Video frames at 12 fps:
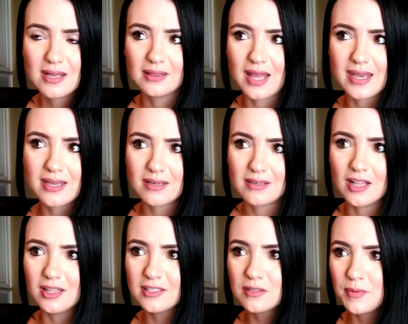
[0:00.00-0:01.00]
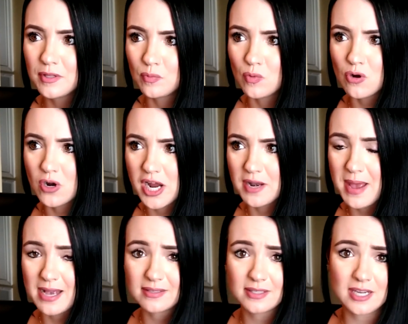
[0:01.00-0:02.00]
like Elizabeth Warren,
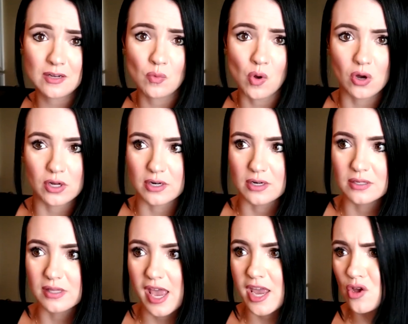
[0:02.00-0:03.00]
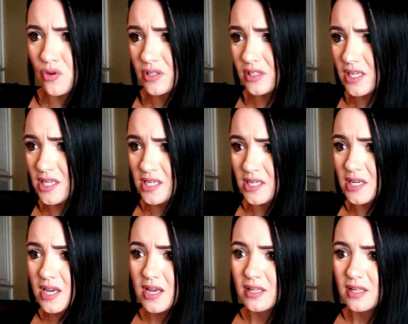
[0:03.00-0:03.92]
Maxine Waters, AOC,